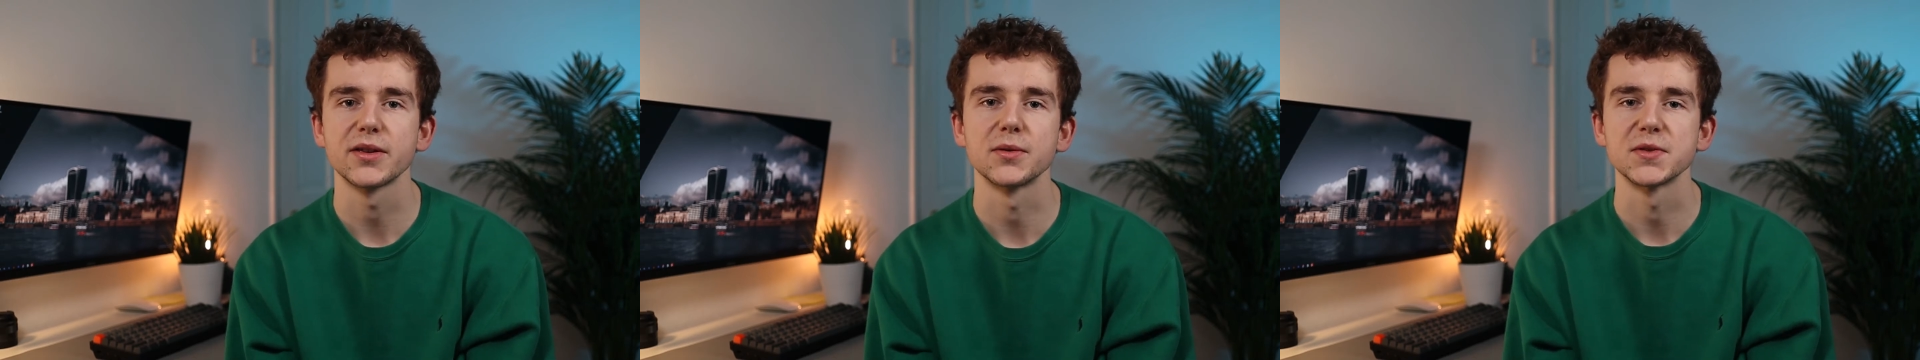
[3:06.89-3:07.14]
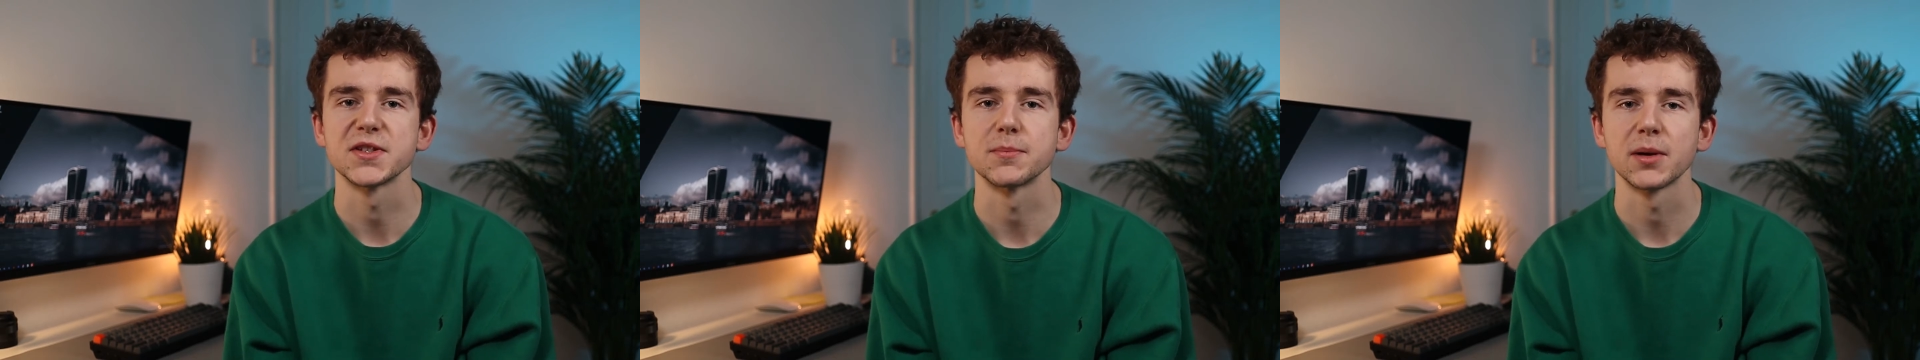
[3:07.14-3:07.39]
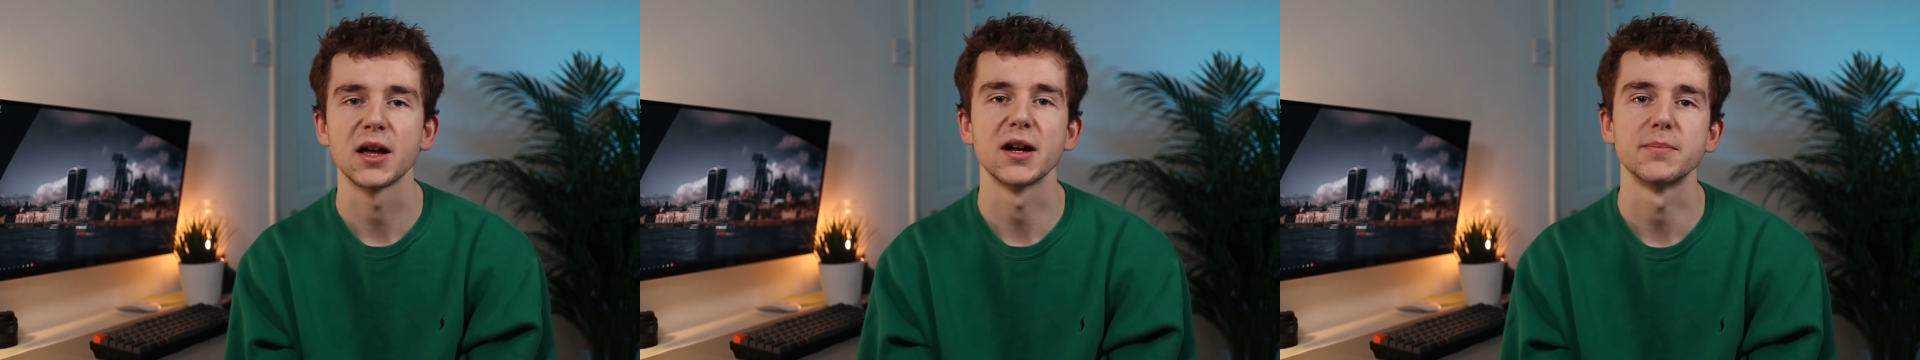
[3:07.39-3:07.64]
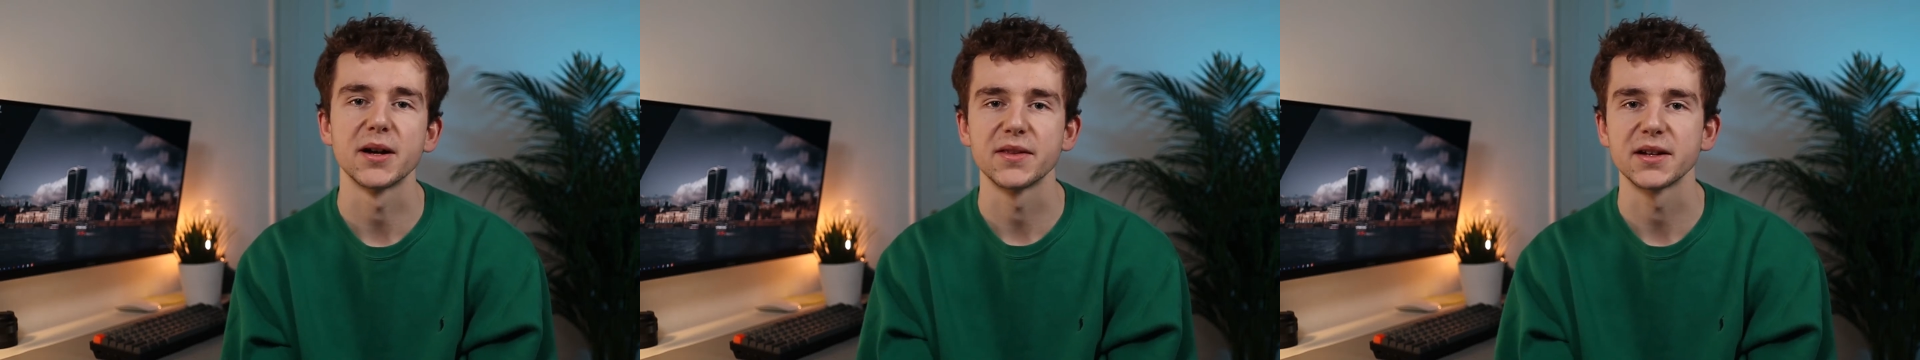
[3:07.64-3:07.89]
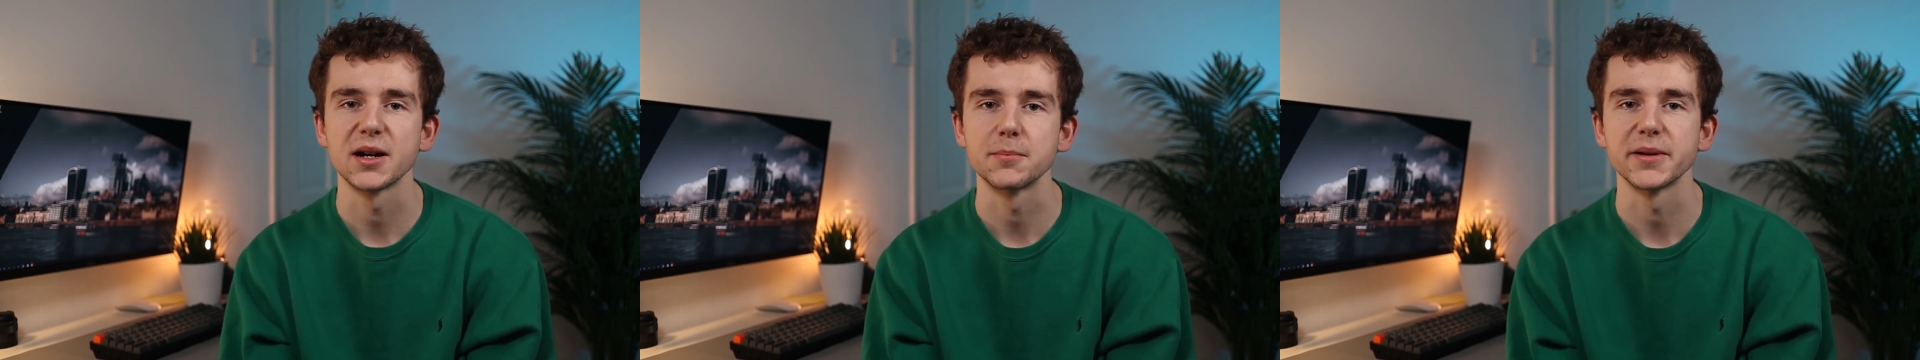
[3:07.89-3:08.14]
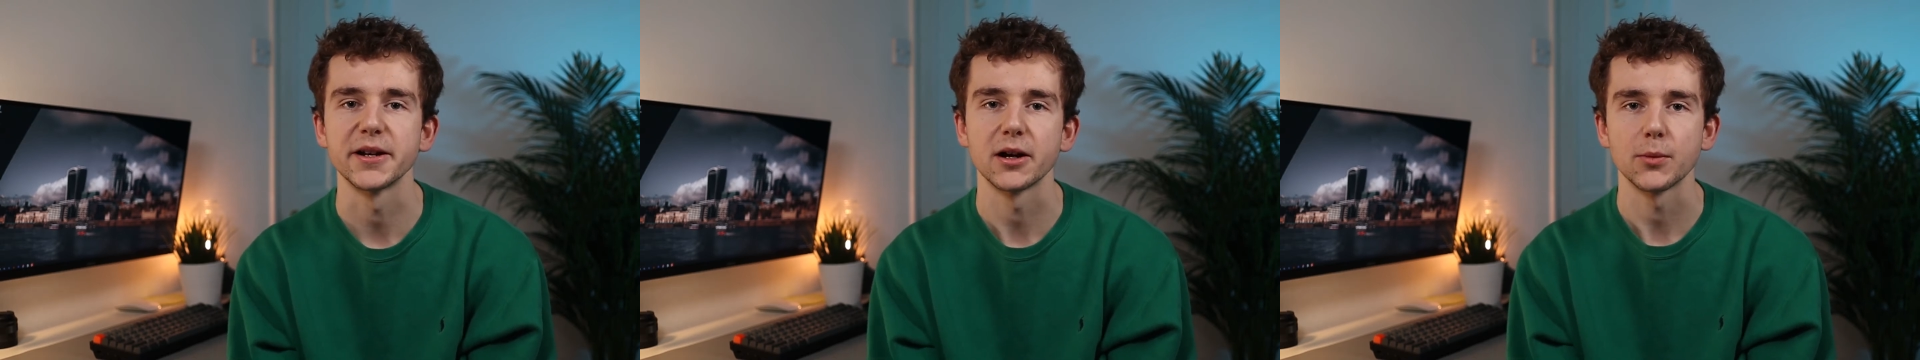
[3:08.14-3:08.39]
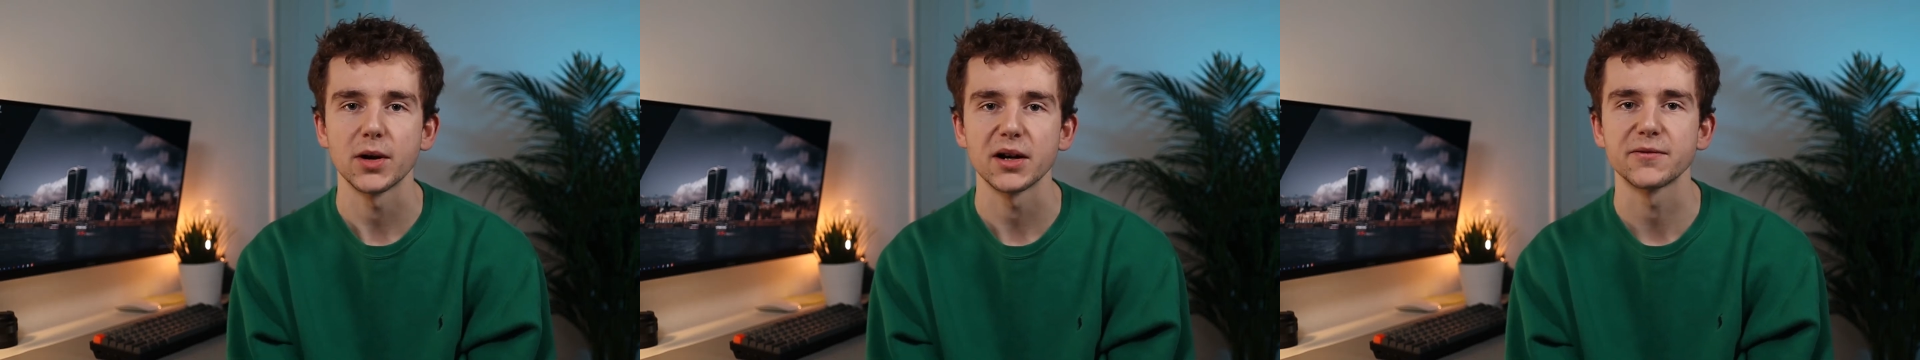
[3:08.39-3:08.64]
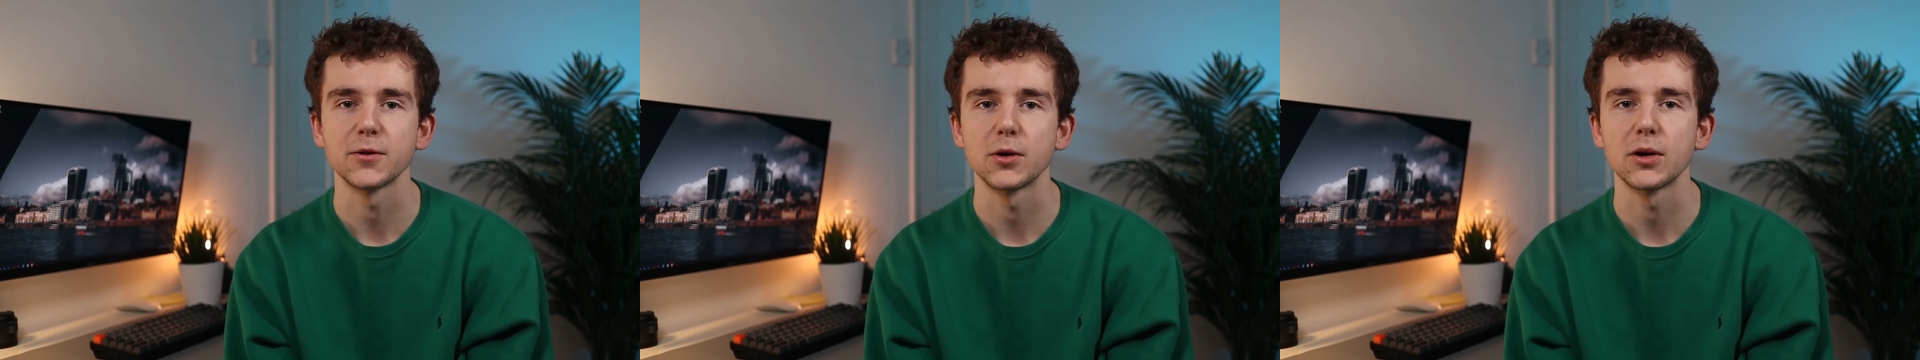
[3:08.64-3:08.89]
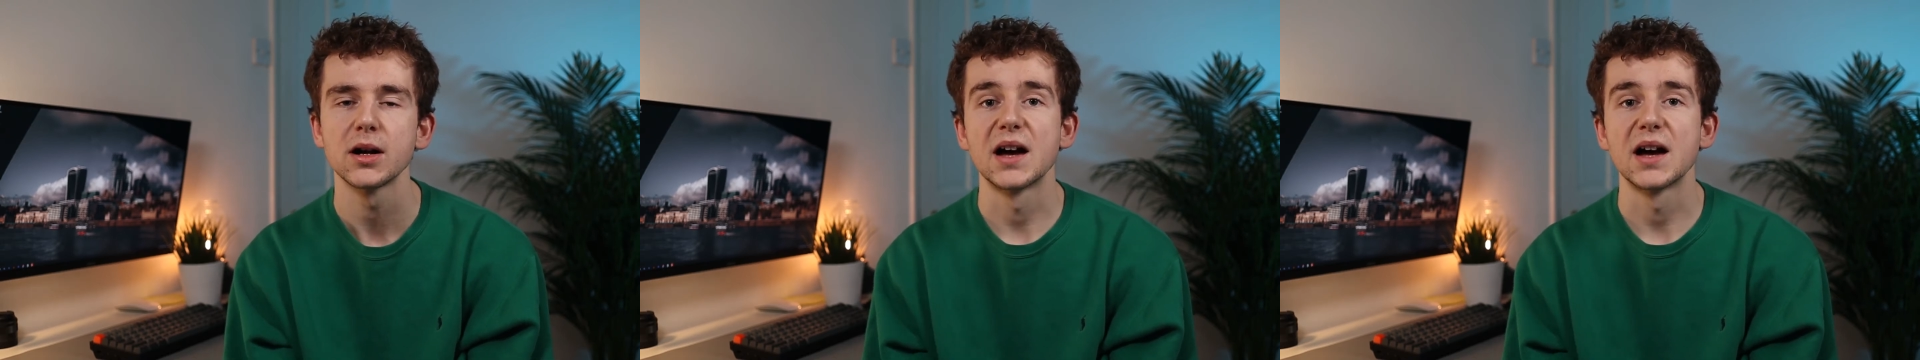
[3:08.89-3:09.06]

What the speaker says: that was supplied by the company I work for.